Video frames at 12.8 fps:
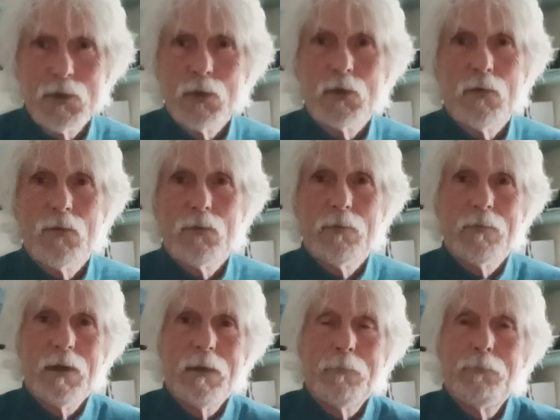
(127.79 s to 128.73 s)
sort of
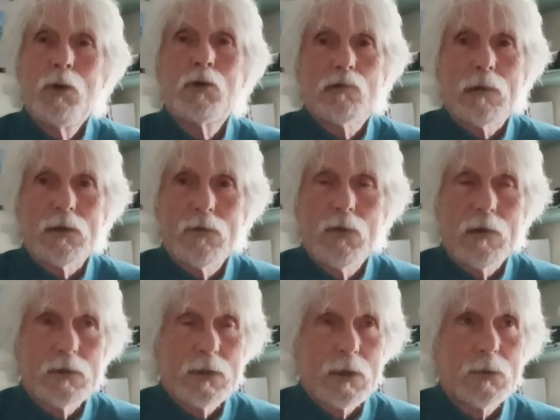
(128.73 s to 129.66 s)
uh, portrait
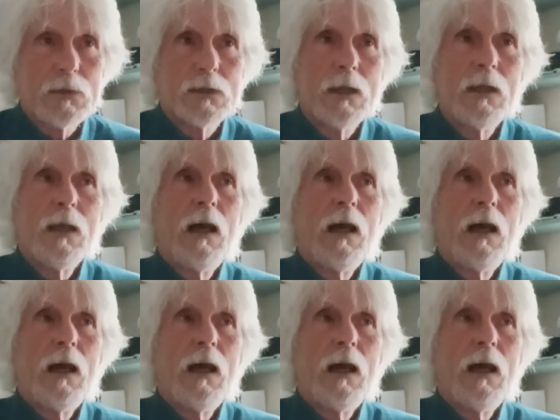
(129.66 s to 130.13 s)
photos